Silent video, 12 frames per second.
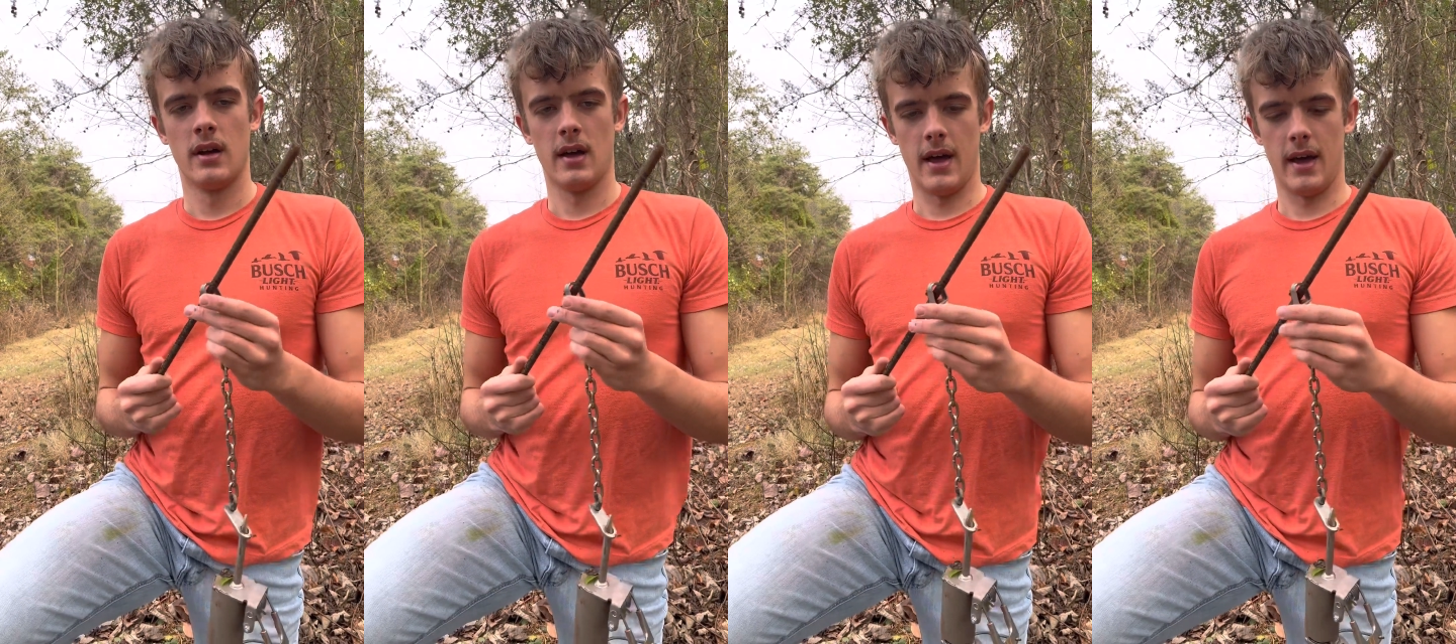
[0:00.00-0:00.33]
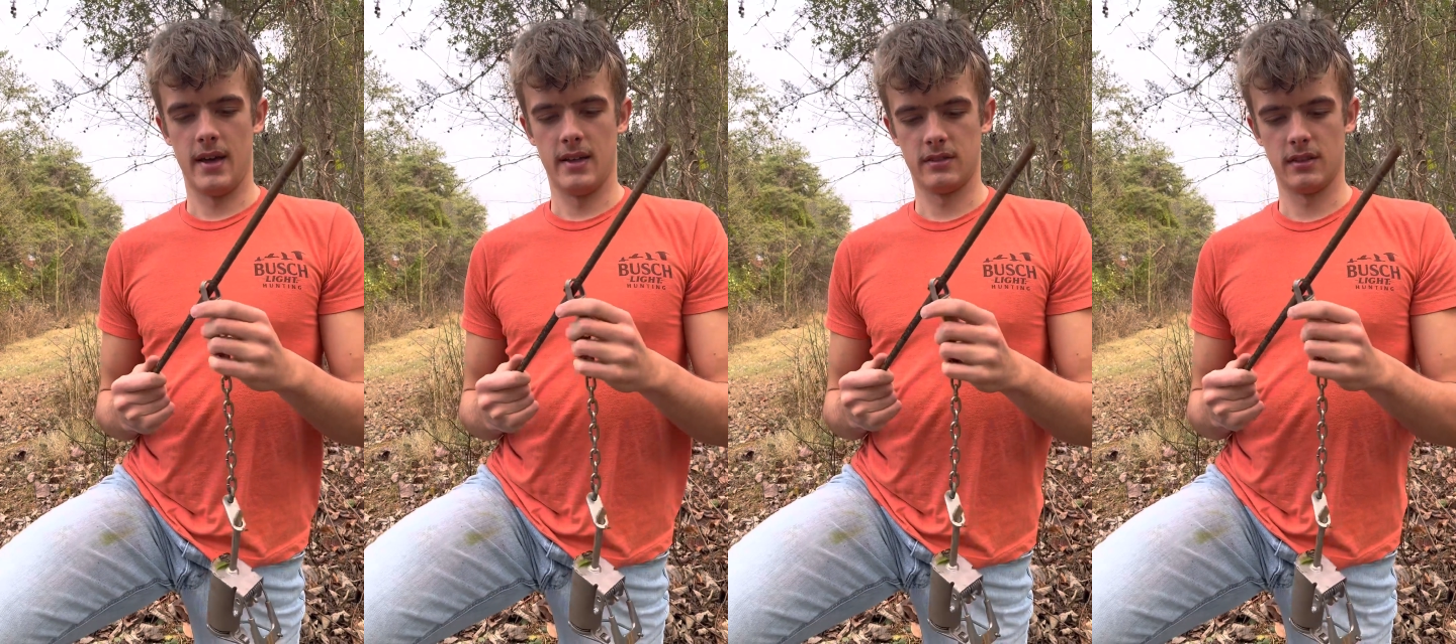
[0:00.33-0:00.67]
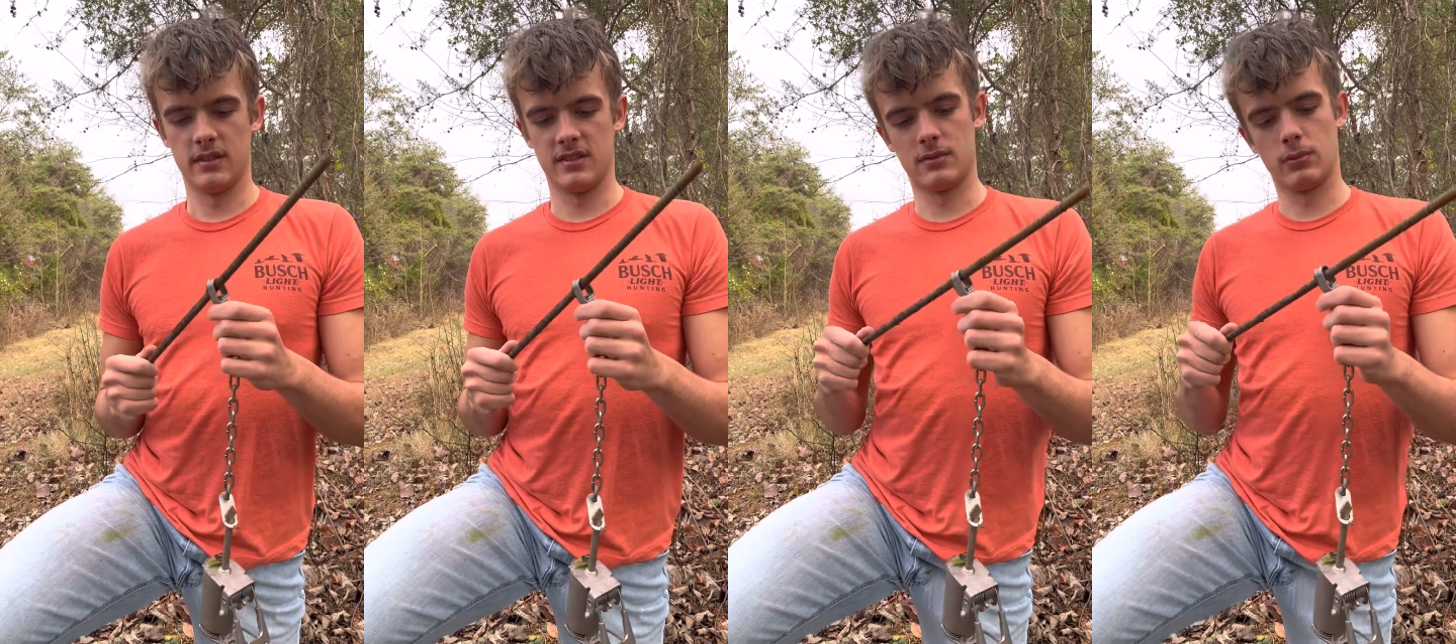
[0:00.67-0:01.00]
And so
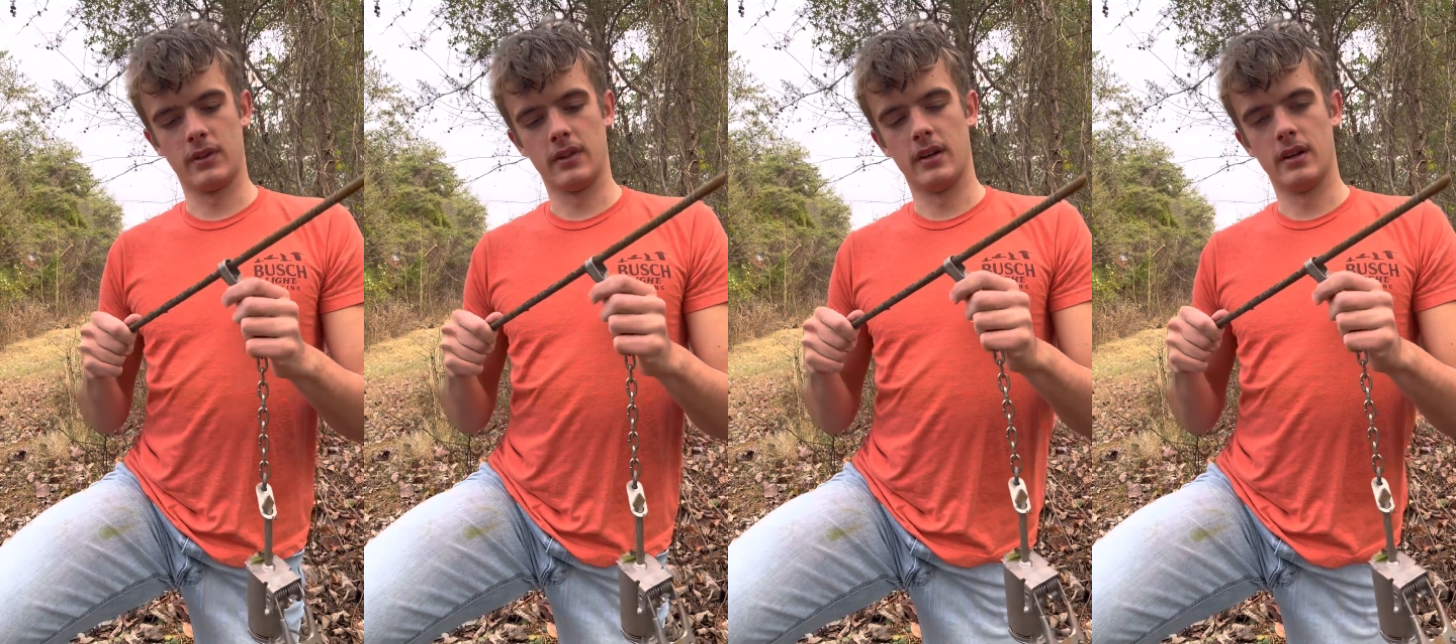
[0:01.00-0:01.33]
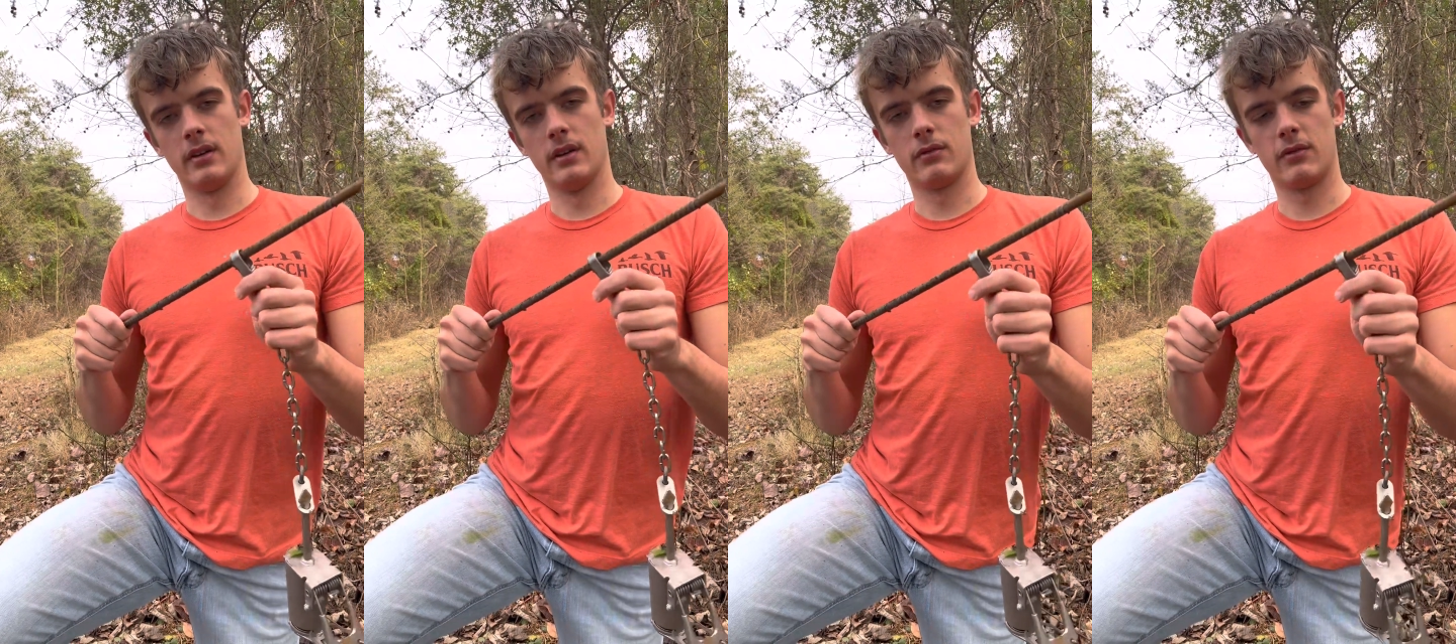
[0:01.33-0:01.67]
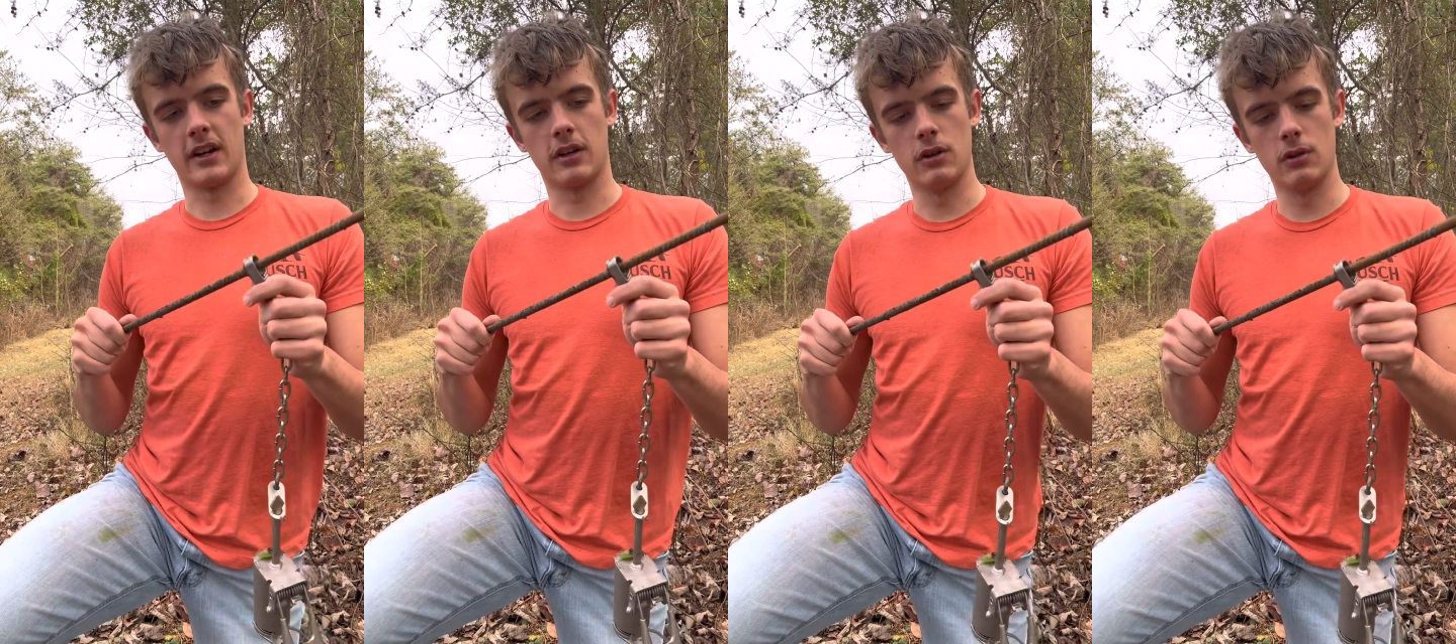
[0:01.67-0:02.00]
it's when the
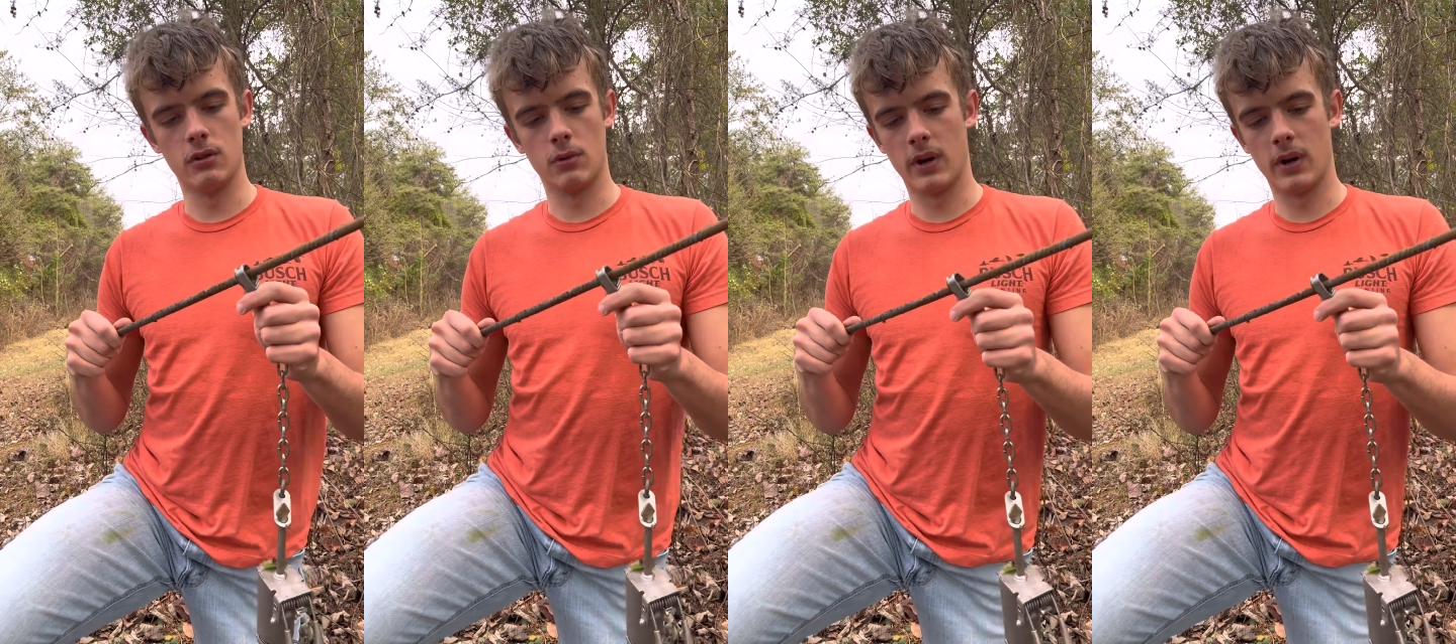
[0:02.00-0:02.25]
raccoon or